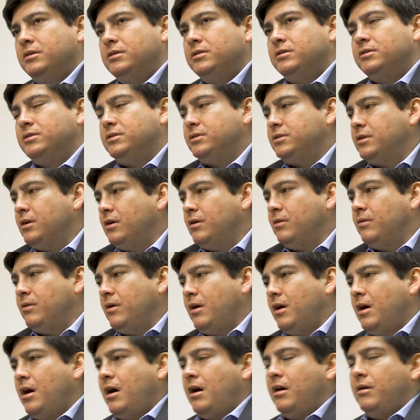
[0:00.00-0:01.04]
So,
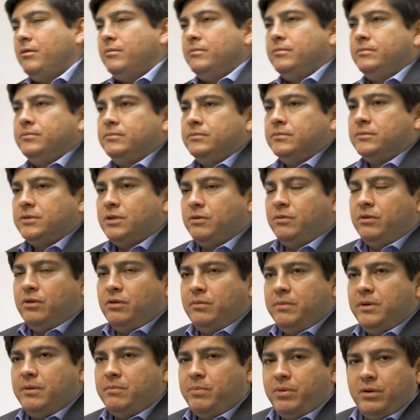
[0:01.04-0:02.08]
um, a
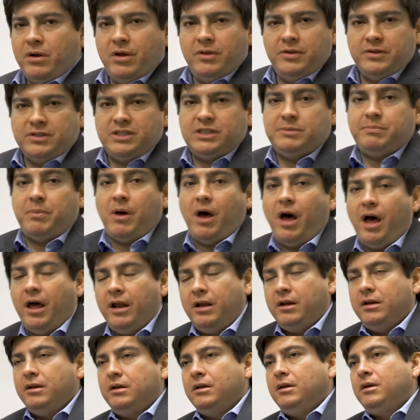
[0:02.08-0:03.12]
little bit put on the
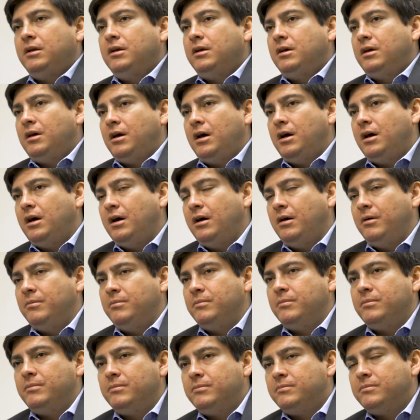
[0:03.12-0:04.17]
spot.
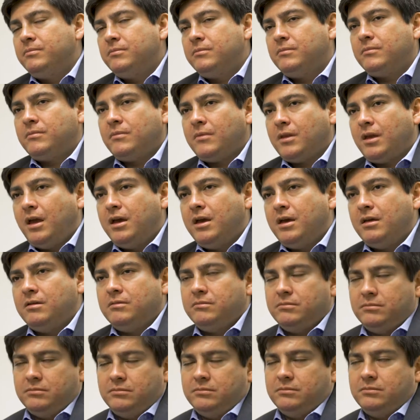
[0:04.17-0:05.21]
Um,
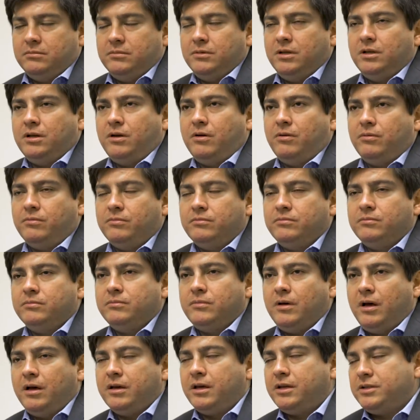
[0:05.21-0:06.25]
and, you know,
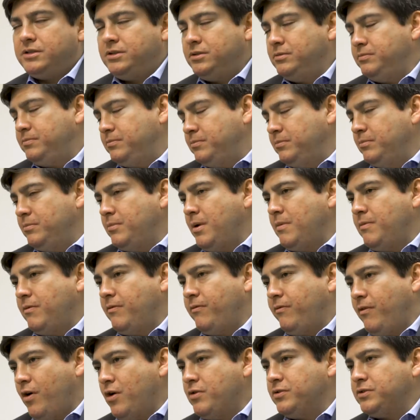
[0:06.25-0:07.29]
I guess he maybe
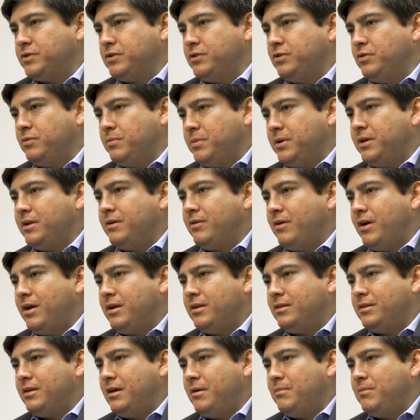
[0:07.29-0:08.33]
froze a little bit right
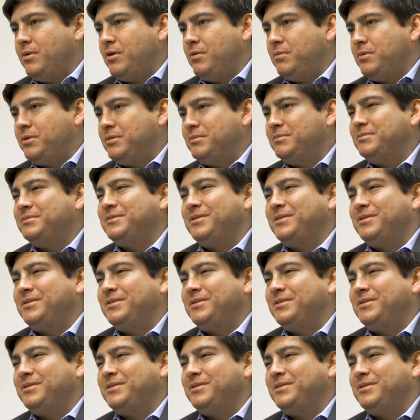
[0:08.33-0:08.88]
at that moment,